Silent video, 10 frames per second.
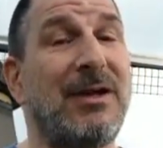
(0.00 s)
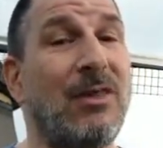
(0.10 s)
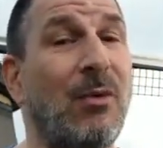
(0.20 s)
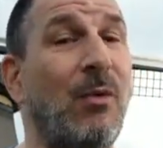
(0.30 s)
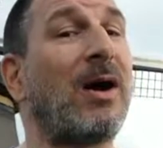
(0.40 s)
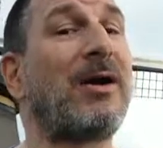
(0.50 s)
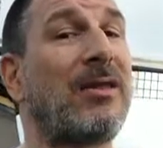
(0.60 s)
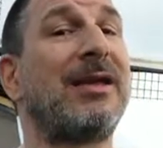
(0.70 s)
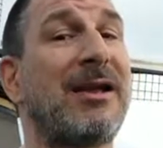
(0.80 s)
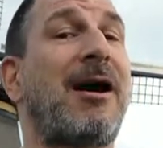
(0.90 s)
The one
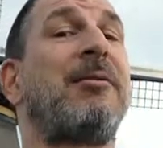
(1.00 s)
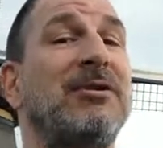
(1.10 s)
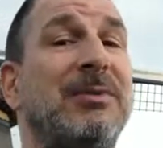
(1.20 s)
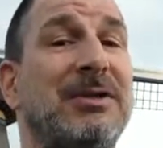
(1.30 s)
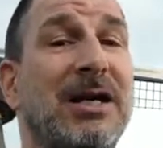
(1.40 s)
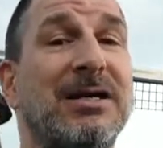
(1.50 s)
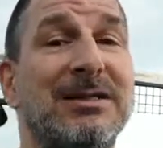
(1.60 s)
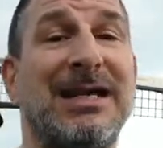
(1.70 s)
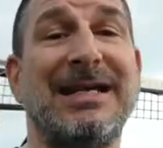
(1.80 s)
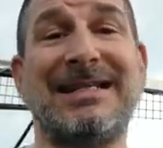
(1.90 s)
thing capitalism does
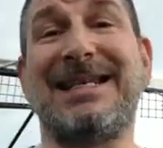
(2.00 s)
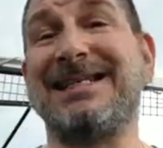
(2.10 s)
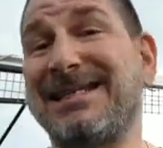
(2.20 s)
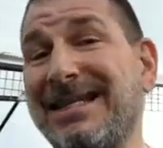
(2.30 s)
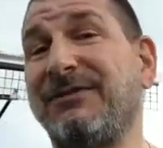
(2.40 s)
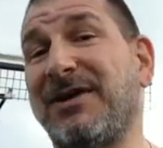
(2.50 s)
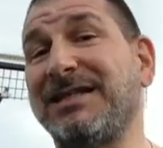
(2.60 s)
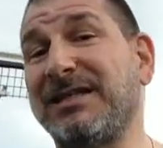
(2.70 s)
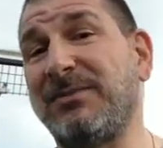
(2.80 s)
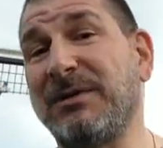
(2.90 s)
is it
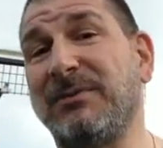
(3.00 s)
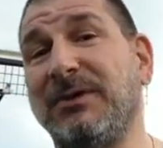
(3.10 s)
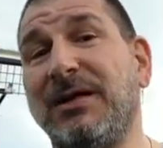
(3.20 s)
incentivizes people.